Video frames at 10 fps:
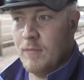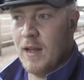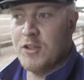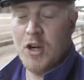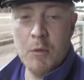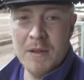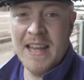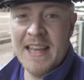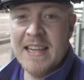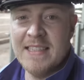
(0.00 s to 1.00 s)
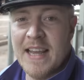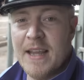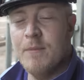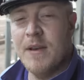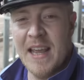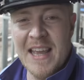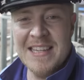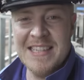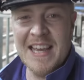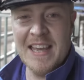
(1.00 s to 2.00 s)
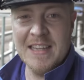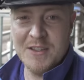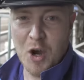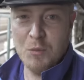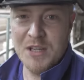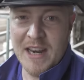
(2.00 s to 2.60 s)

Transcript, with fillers: I'll start with TEC. TEC is Tom's